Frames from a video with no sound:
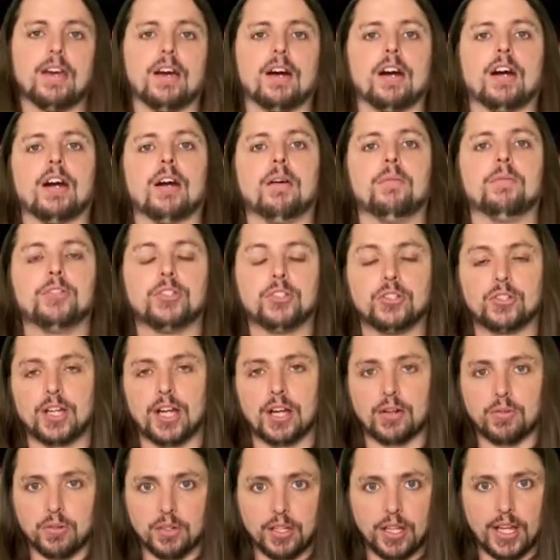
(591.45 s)
Do
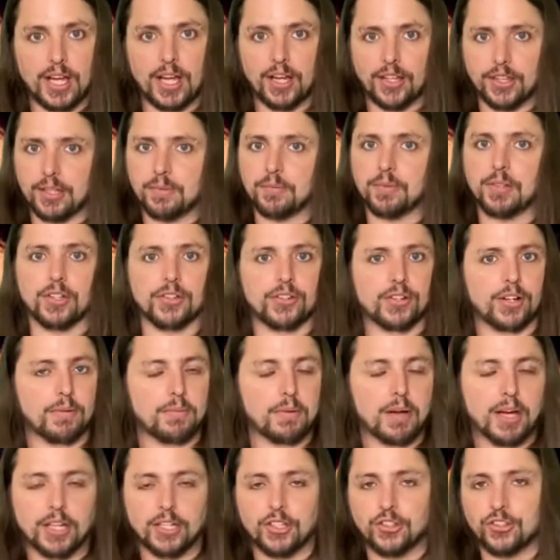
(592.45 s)
not rely on them because our
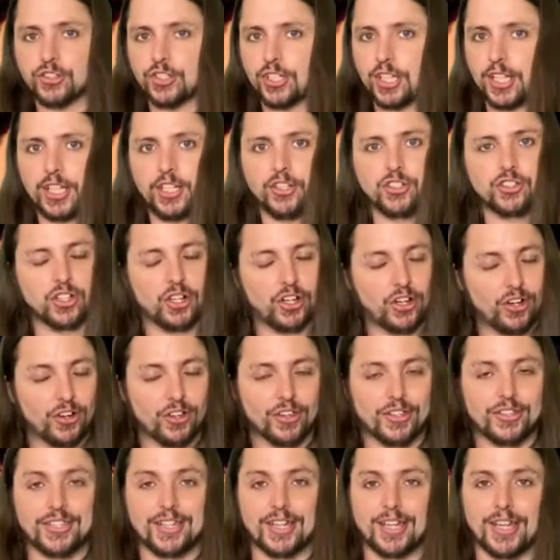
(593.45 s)
bodies change all
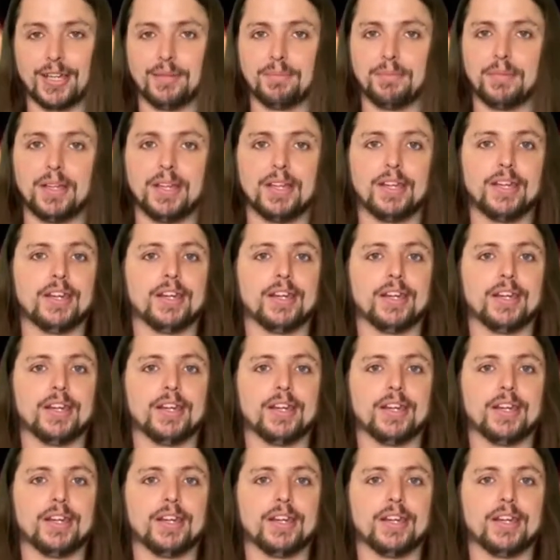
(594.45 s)
the time.